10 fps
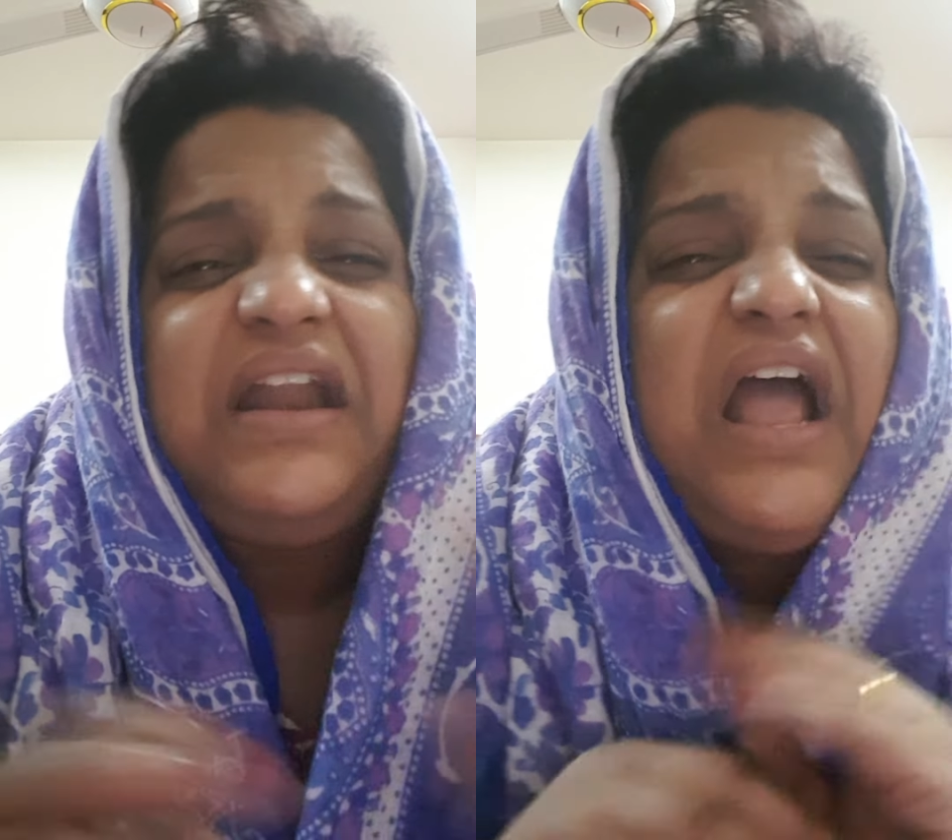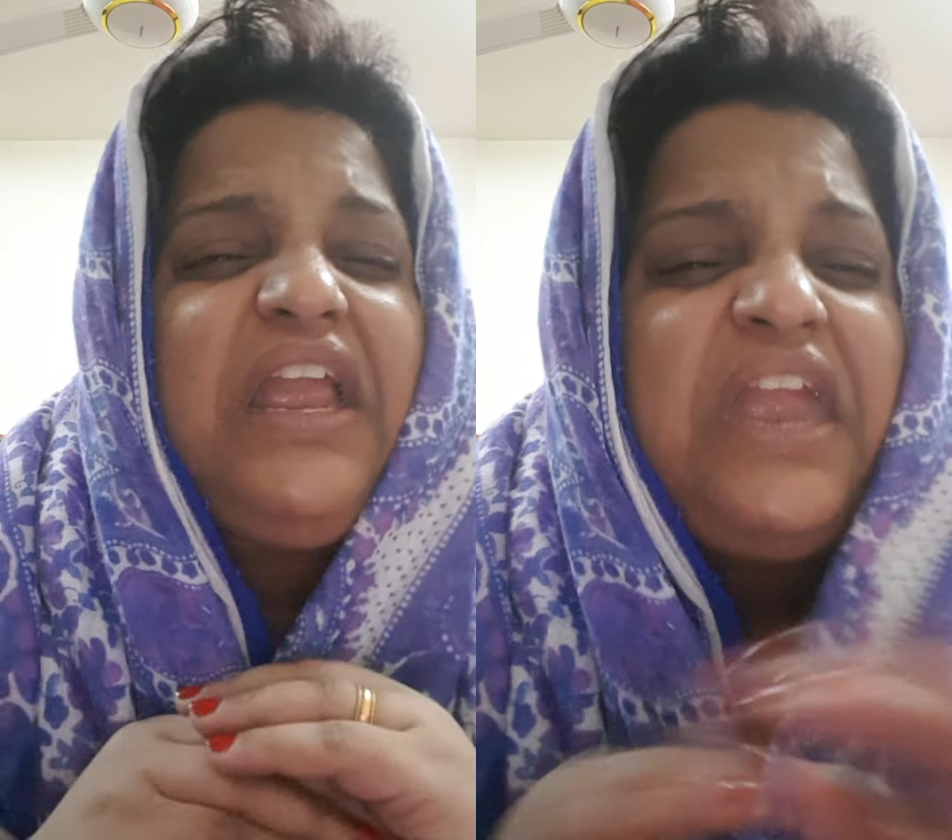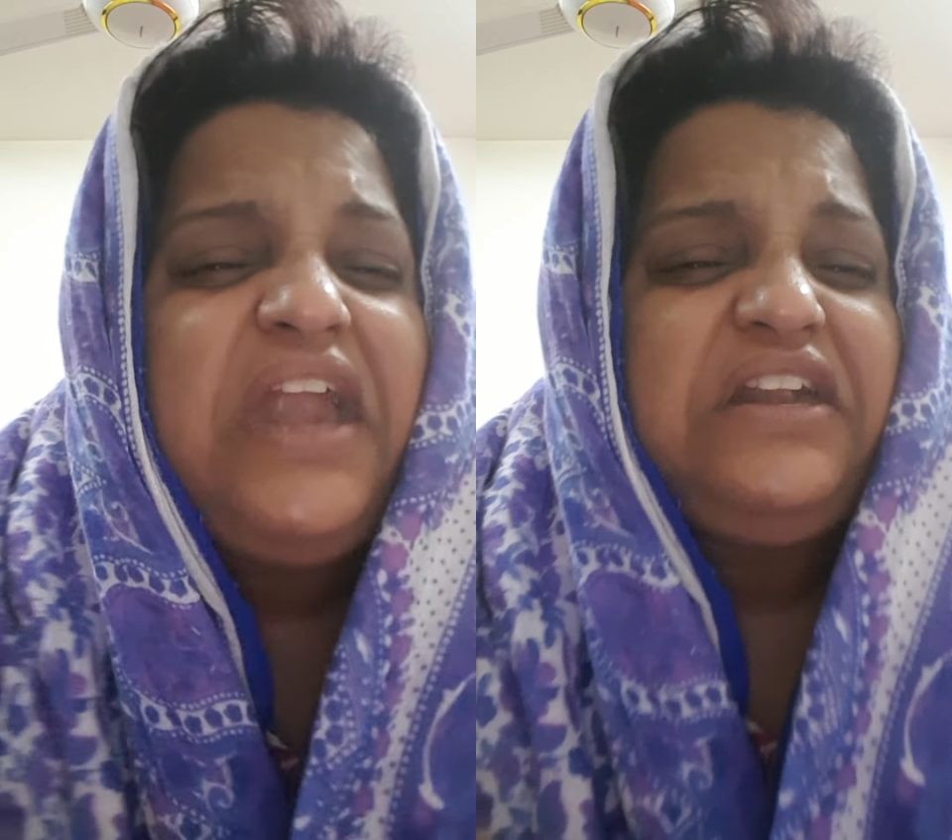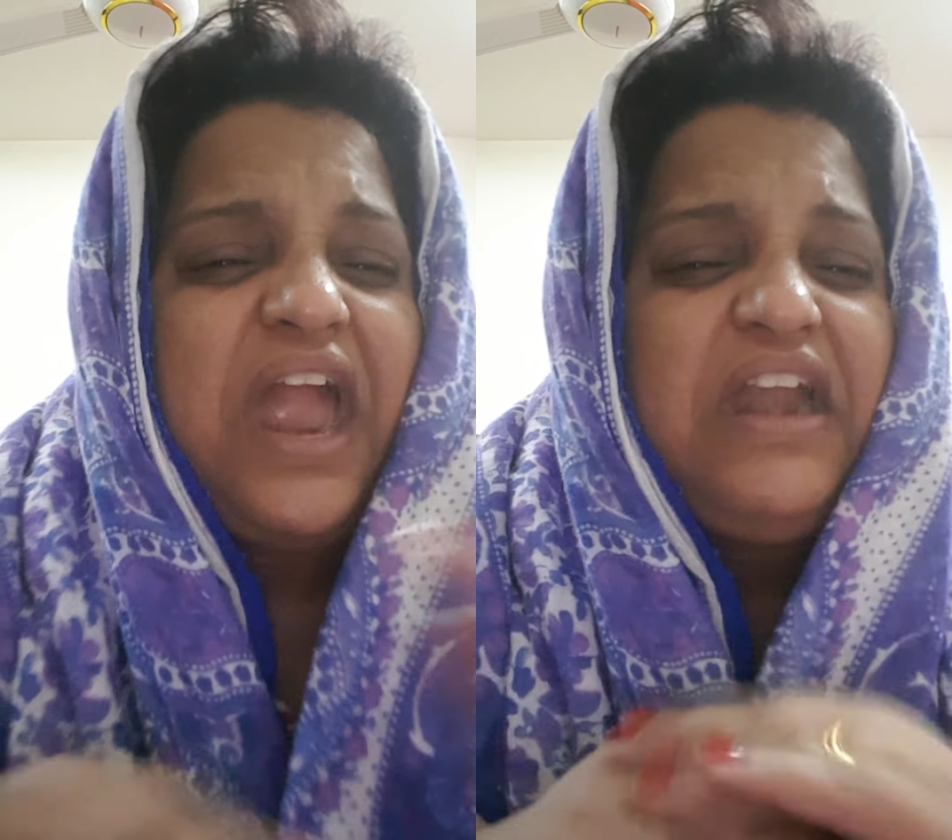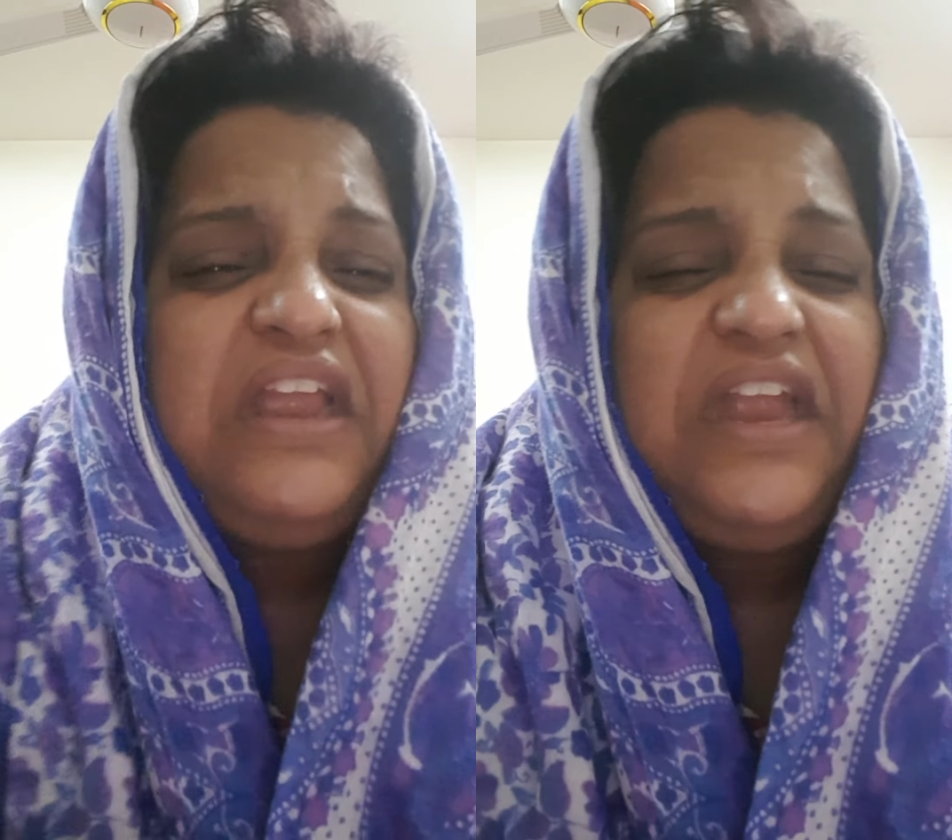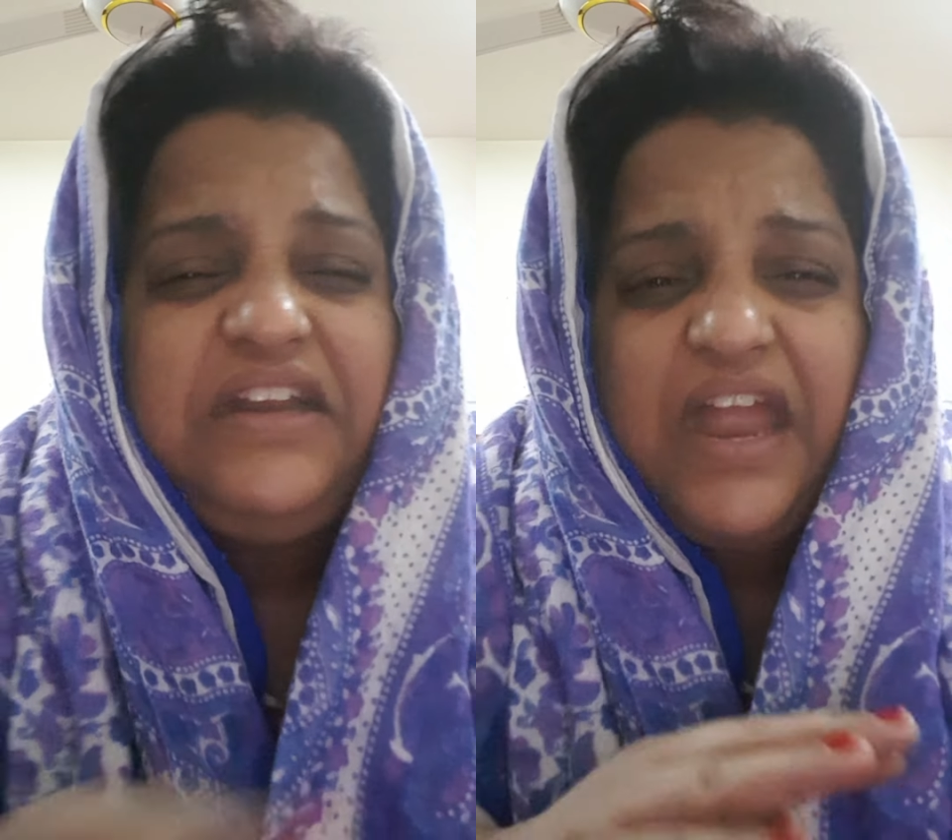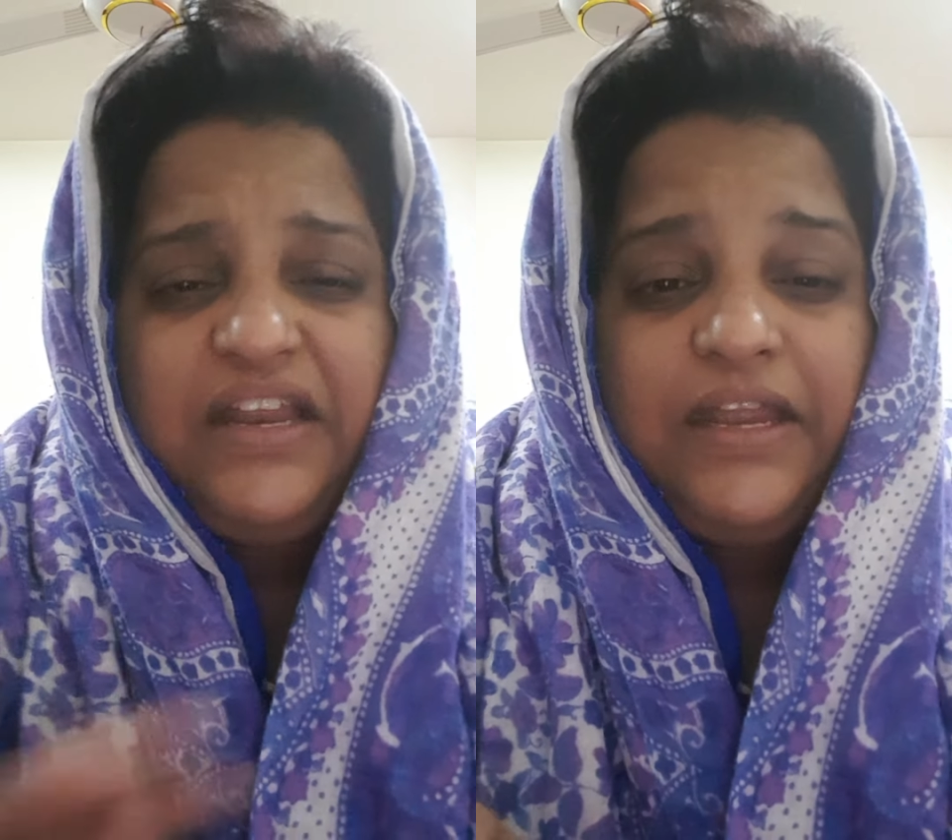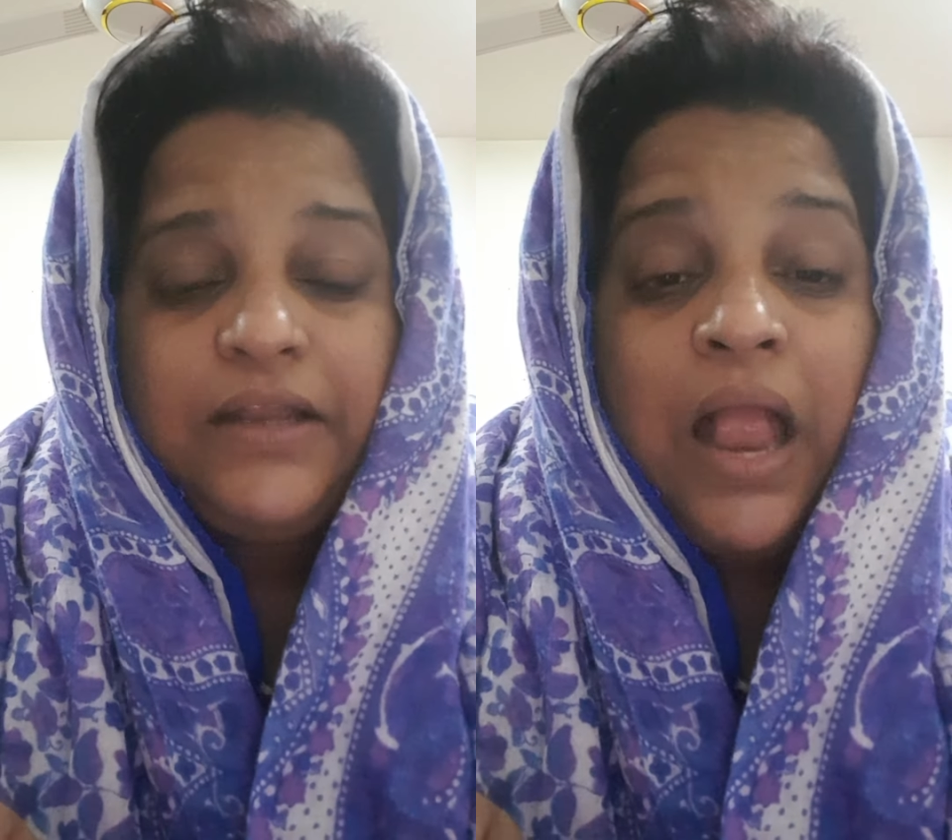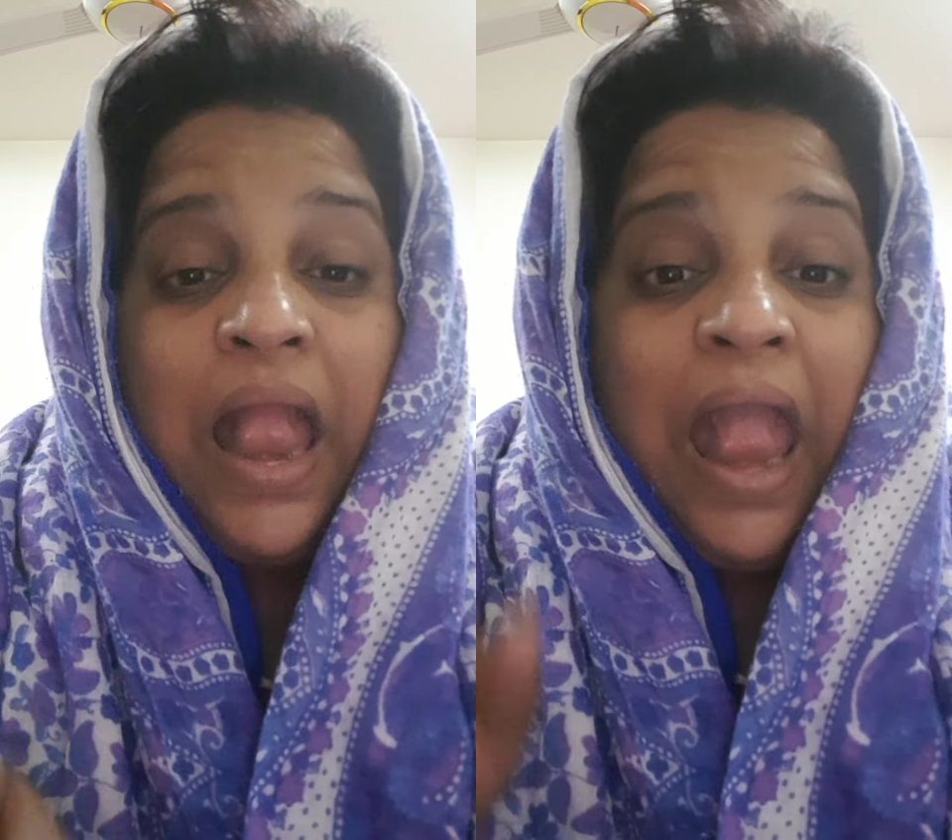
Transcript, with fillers: dana, hit and hit and hit.